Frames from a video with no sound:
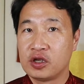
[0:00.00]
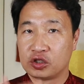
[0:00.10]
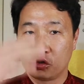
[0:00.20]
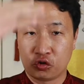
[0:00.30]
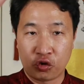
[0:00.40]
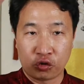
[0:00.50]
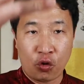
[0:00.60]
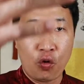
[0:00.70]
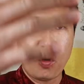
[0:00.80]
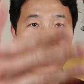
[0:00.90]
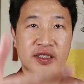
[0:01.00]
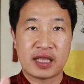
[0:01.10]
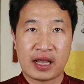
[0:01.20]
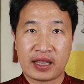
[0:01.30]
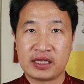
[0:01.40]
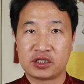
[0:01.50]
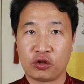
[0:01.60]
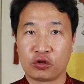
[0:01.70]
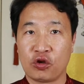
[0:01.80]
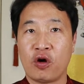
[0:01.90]
So the door is
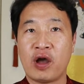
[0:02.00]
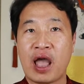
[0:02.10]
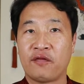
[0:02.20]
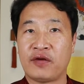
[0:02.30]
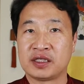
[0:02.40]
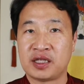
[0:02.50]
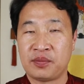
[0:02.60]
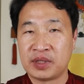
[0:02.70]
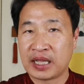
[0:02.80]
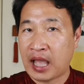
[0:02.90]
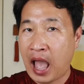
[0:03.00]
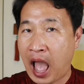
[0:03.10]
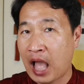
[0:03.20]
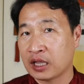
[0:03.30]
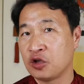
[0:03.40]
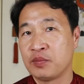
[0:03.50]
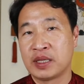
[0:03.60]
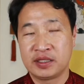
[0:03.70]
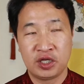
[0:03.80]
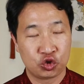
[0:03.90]
against the door, have some like an
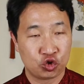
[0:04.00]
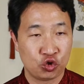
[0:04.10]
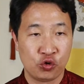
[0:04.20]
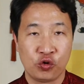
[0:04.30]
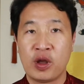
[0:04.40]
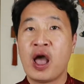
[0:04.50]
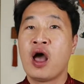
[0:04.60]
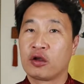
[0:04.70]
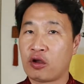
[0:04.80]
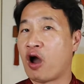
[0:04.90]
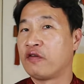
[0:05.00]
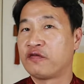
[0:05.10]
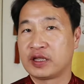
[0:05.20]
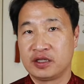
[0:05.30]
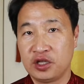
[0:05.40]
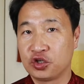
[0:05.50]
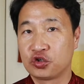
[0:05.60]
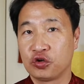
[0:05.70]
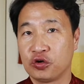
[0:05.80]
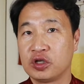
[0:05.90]
argument issue, conflict
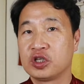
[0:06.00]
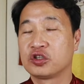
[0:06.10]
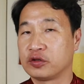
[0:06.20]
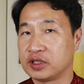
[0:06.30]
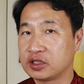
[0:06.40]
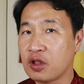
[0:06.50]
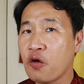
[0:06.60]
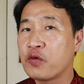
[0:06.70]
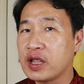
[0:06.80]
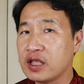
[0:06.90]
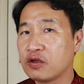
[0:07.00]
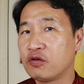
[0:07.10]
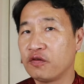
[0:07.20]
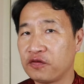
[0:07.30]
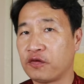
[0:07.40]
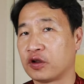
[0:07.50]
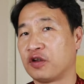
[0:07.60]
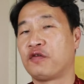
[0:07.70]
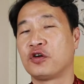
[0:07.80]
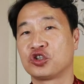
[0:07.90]
issue. So it's not really good for
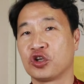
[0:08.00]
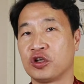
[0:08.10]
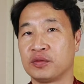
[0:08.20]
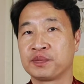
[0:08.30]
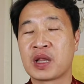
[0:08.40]
the feng shui.